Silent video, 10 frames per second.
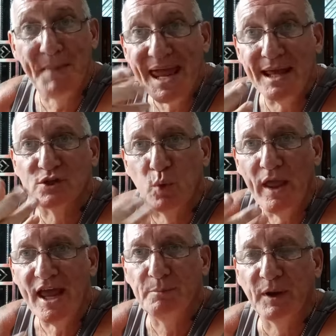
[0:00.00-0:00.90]
me, it's
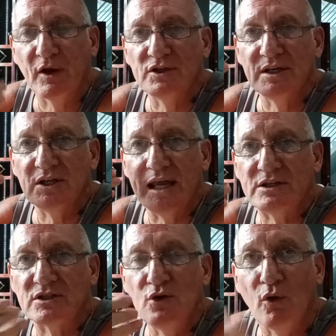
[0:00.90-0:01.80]
weird because
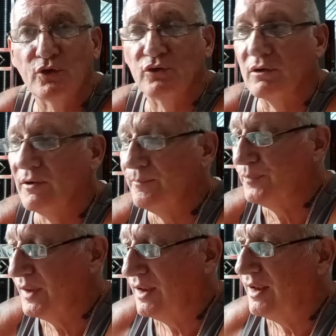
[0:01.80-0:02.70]
it's not,
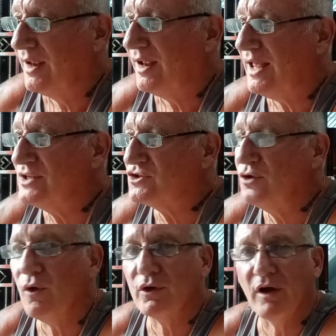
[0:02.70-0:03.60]

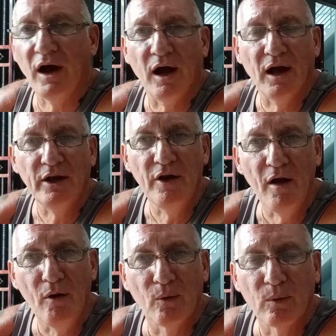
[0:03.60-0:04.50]
I don't
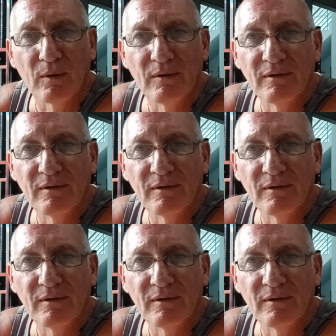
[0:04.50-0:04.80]
know.